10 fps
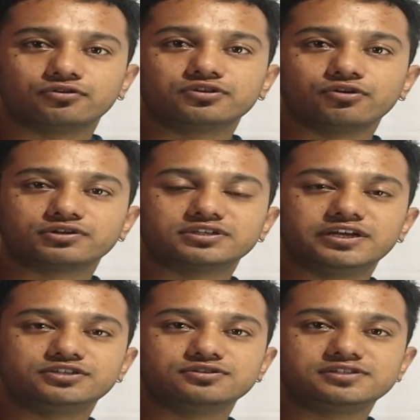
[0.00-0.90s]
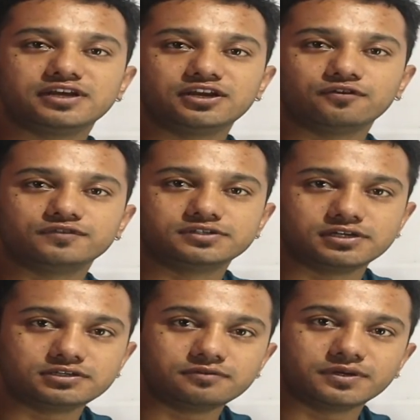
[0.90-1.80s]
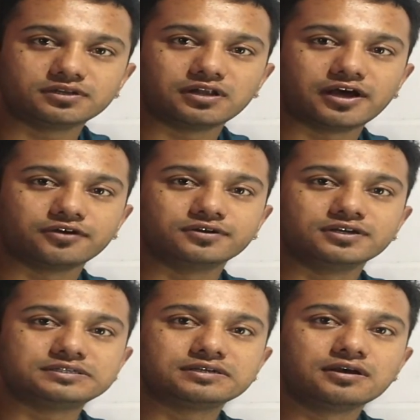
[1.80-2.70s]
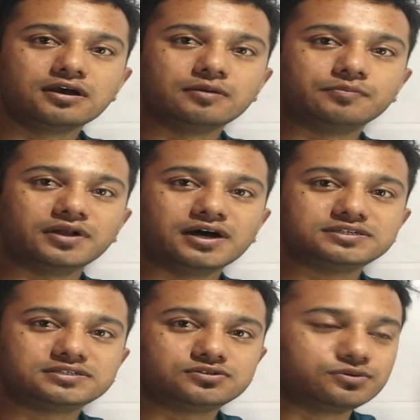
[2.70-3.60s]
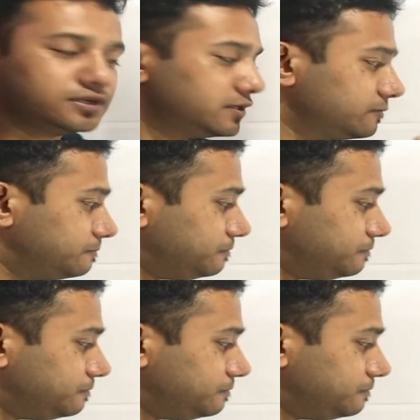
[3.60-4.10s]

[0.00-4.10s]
or the oxidation state of the central metal ion, is +3.